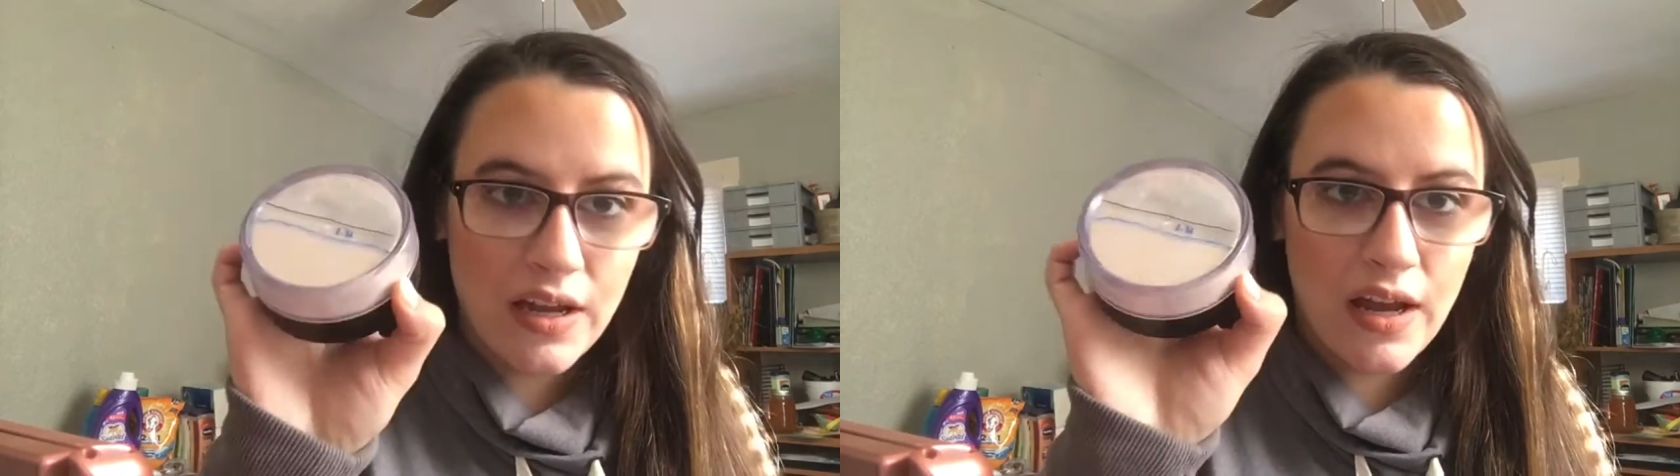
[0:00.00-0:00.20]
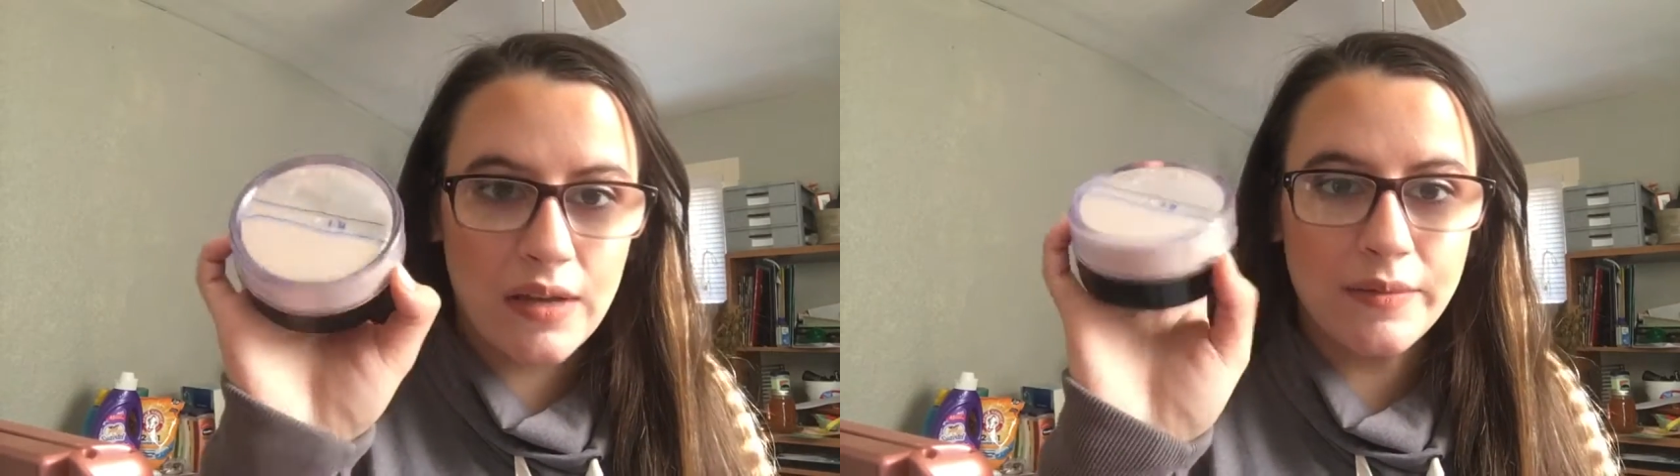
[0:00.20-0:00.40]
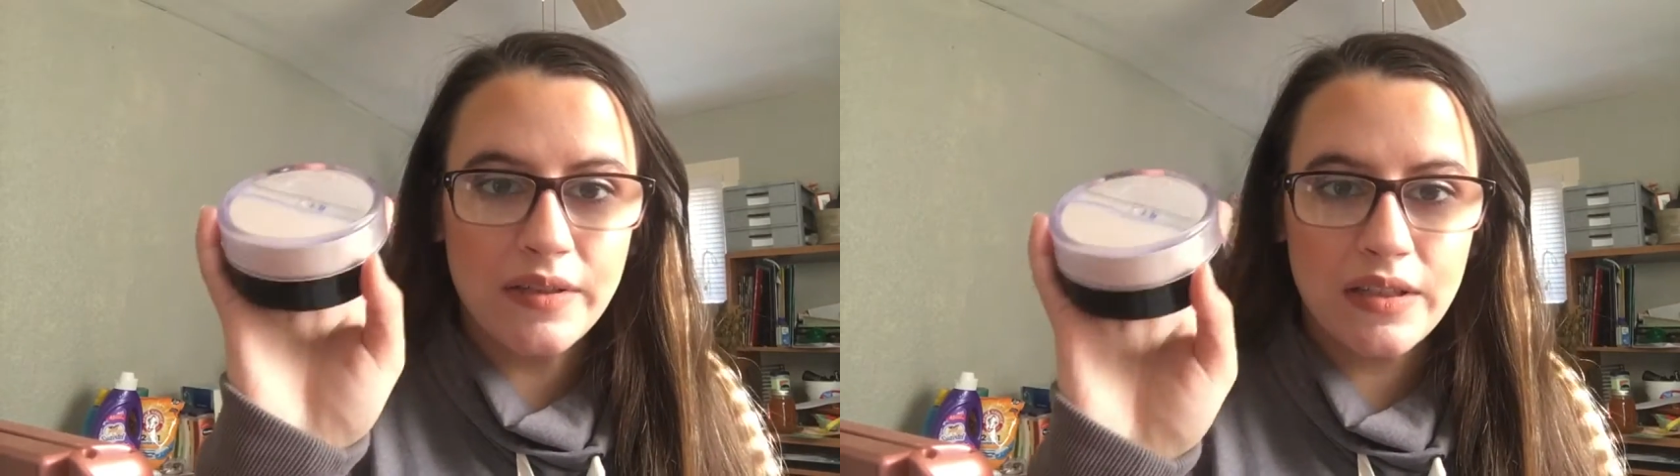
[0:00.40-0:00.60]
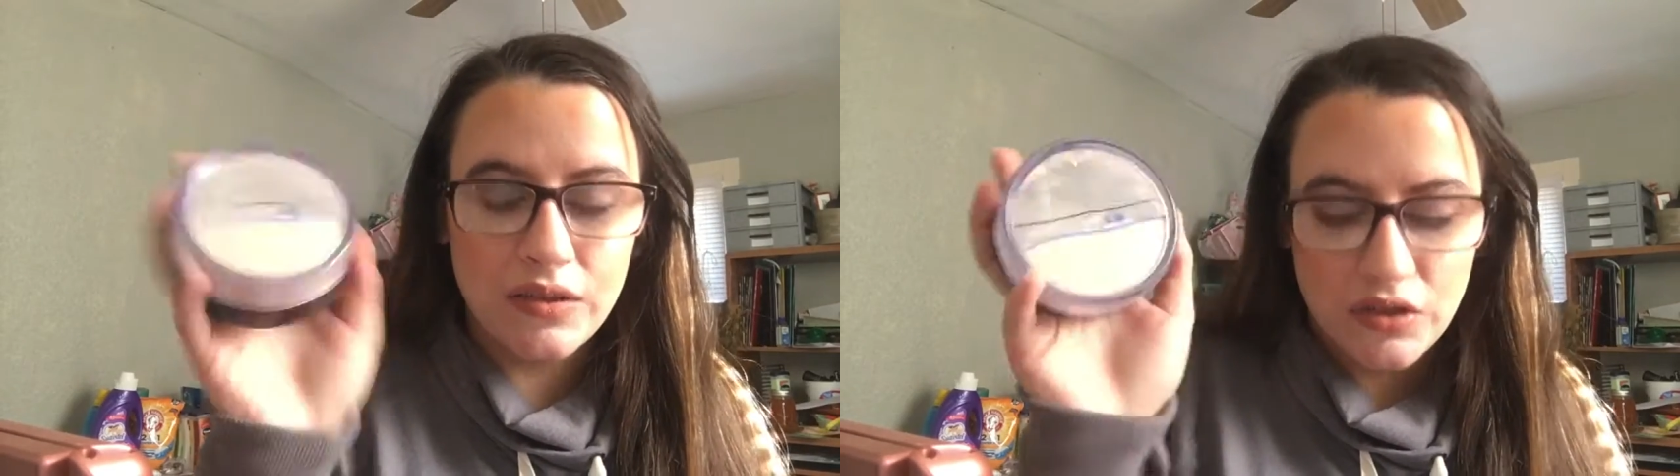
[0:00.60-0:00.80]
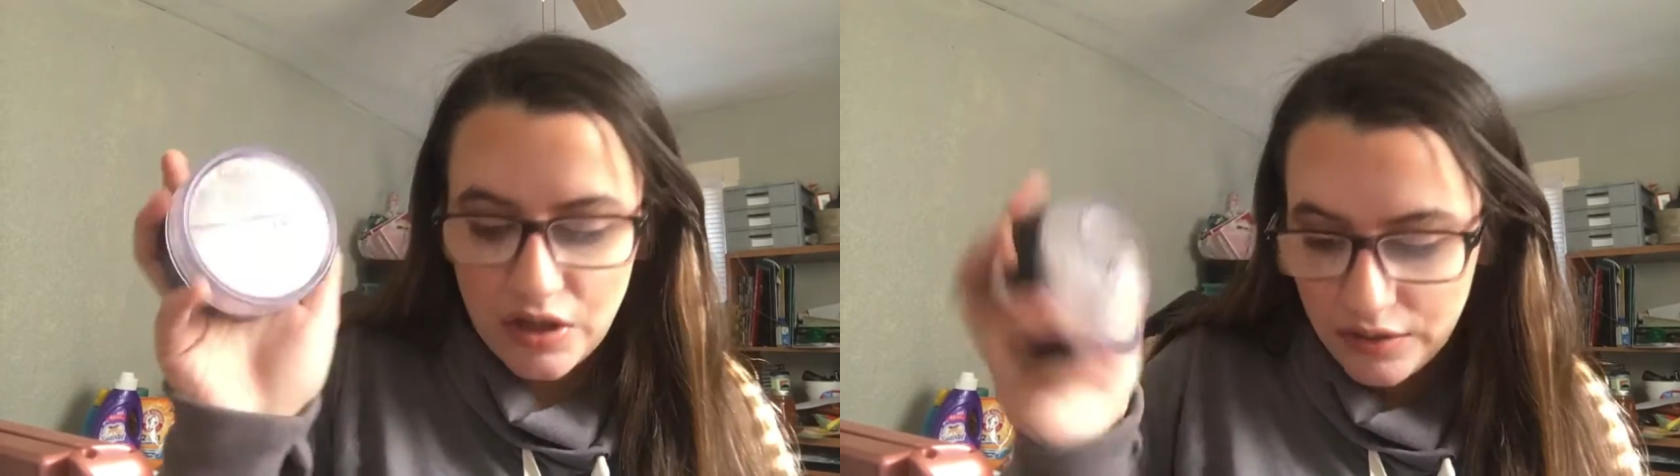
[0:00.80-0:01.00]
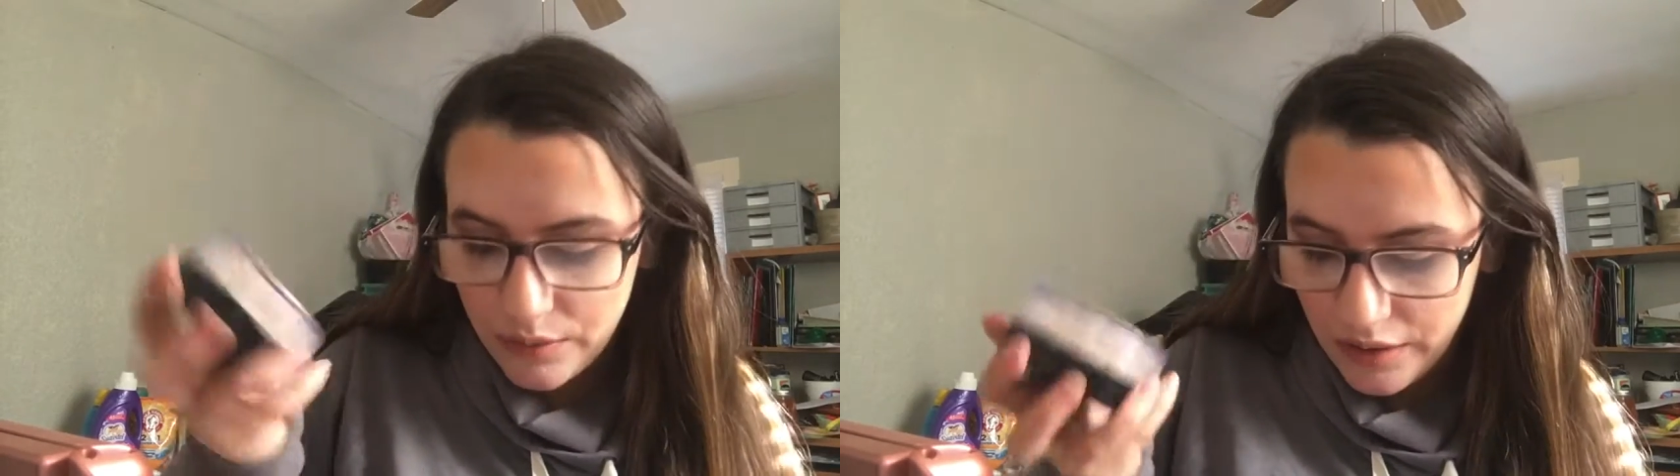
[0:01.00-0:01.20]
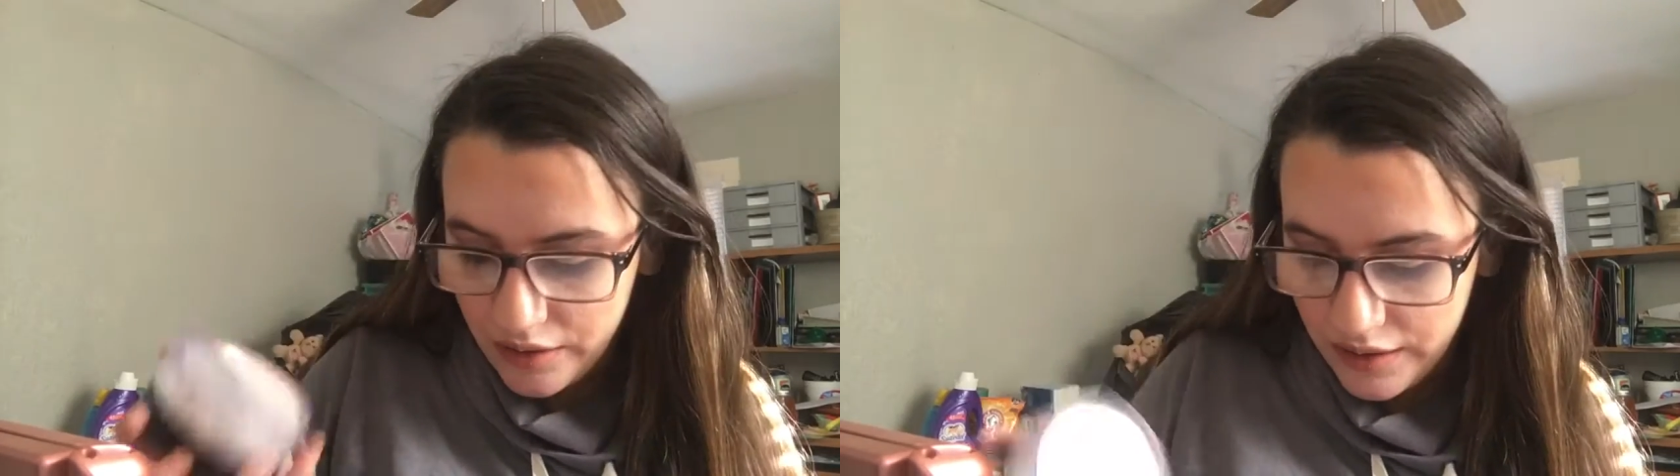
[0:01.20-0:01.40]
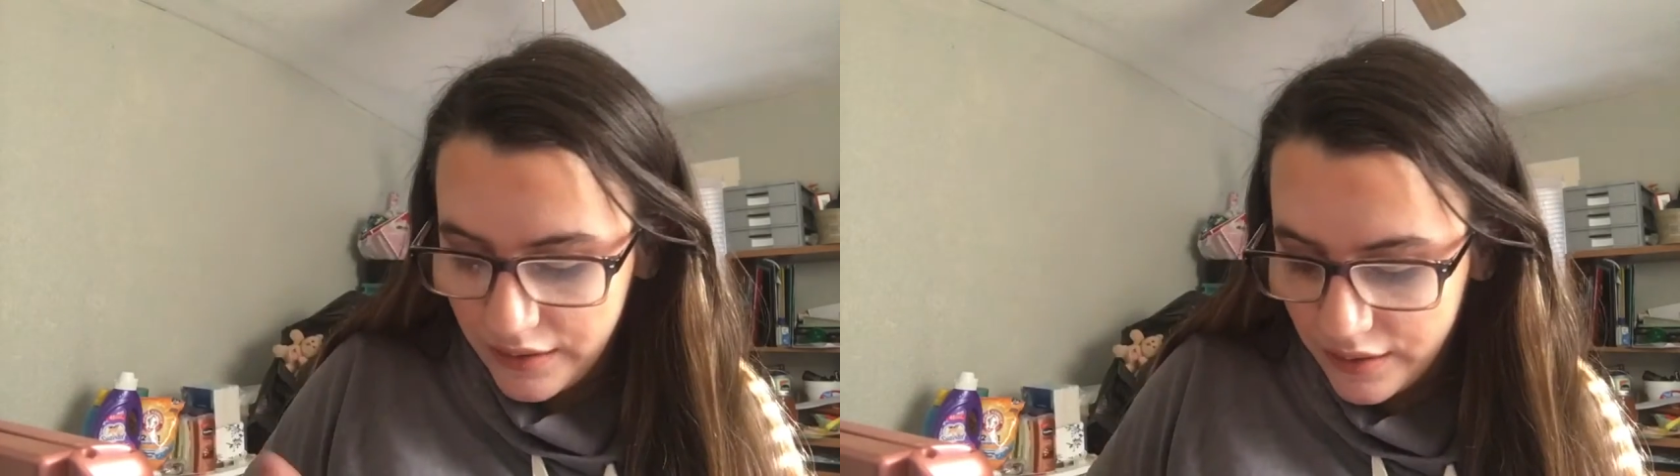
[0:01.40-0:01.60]
times in
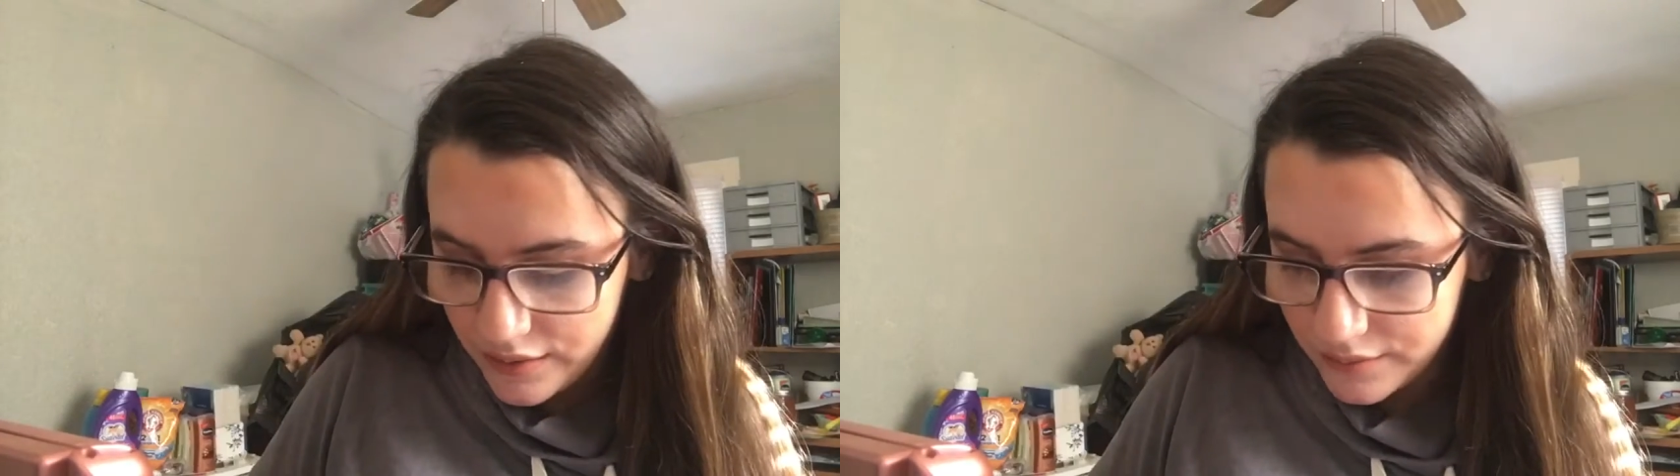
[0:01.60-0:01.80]
January.